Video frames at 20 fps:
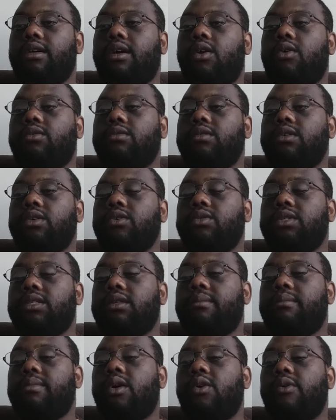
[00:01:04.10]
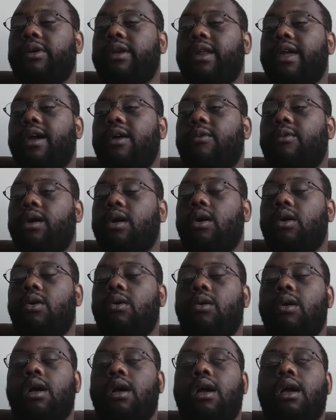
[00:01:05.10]
to use the bow and
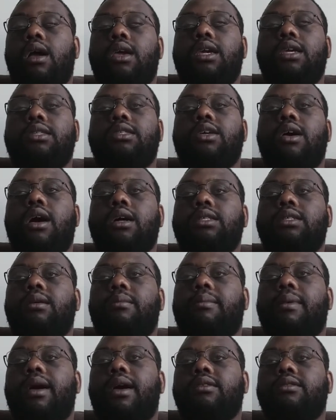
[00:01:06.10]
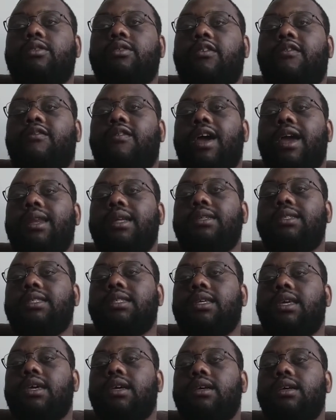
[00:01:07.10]
arrow. He talks about their fighting
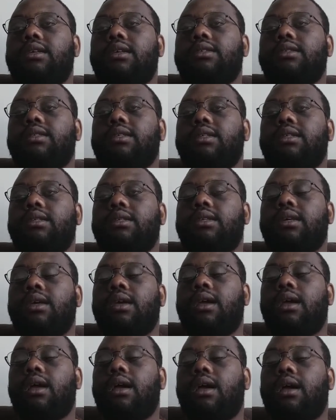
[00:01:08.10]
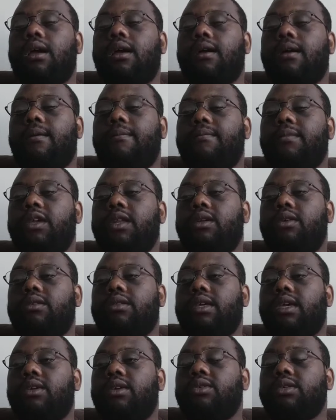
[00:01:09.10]
skills and um, you know
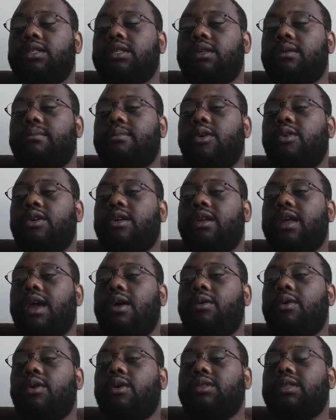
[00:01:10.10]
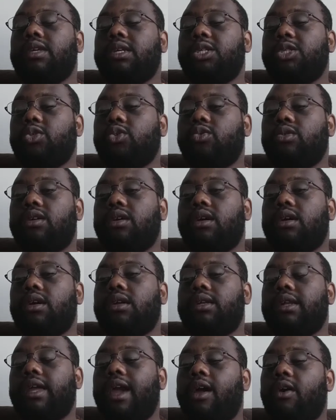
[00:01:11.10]
they use the bow and arrow. They shoot
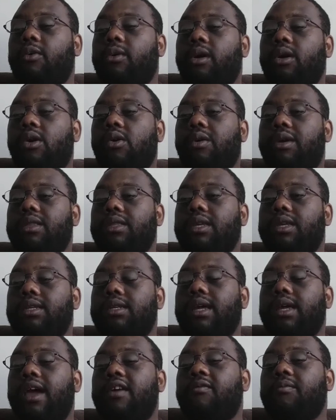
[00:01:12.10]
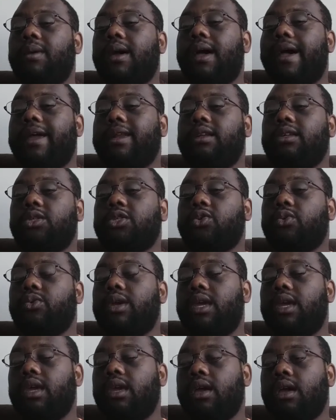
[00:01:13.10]
an arrow and then dive behind a
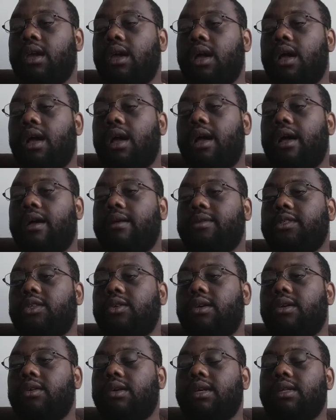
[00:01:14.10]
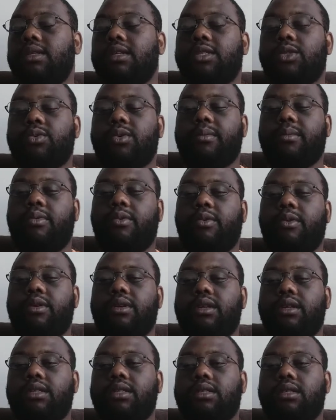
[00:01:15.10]
tree. Um, so in this
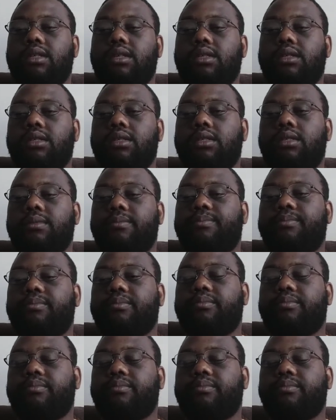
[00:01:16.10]
report, this this